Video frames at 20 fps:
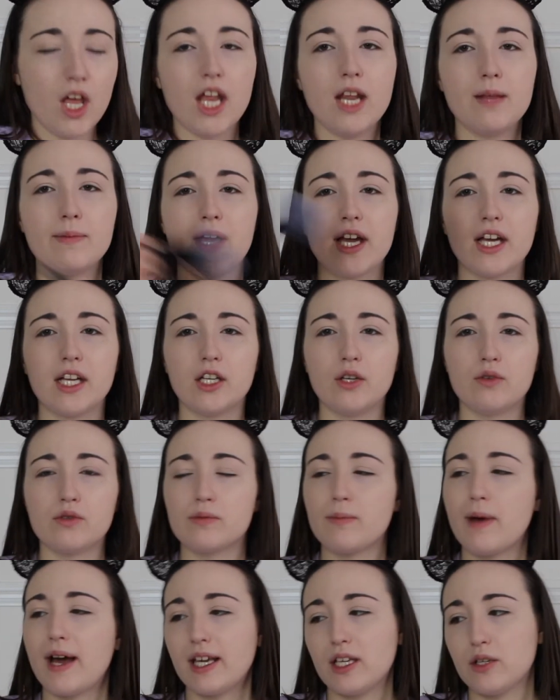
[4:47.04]
And then I'm going to
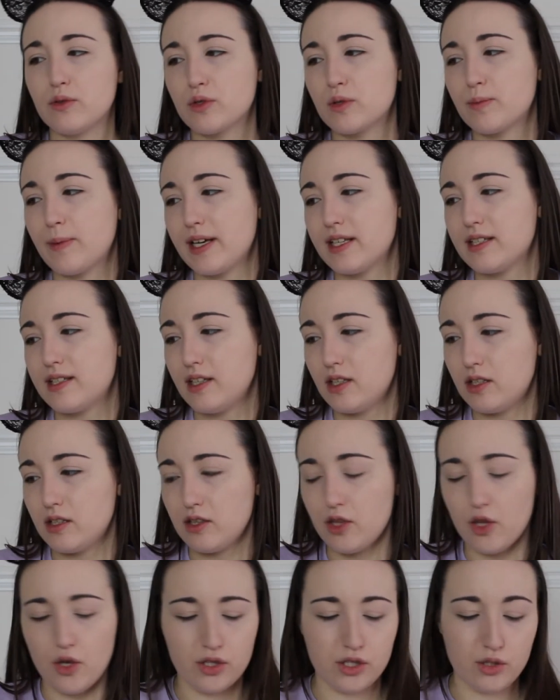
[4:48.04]
use my USpicy
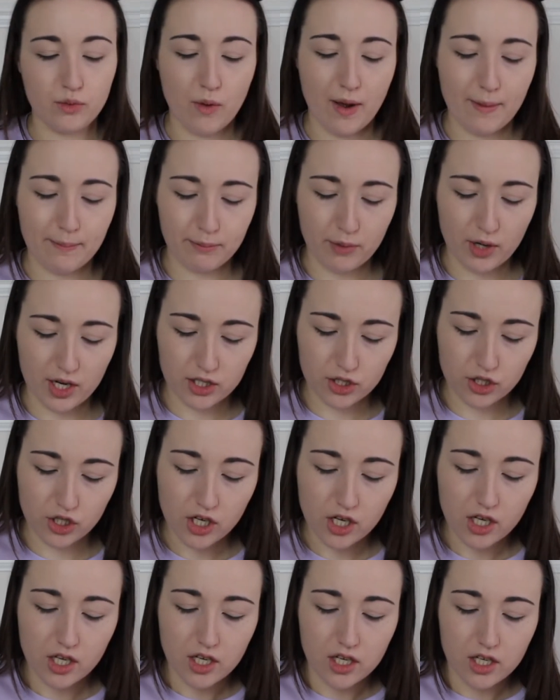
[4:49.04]
31 brush
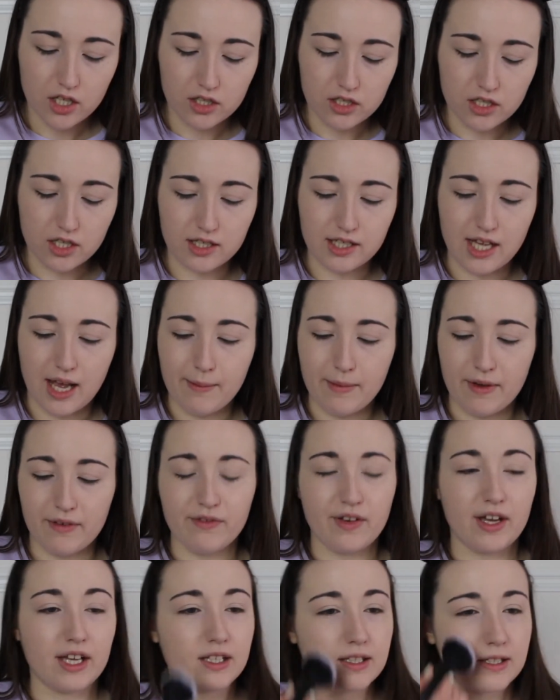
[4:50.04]
to set my
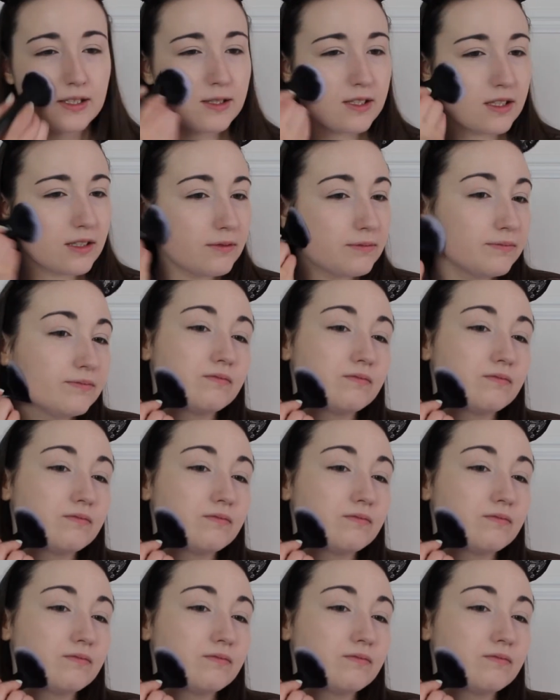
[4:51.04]
face.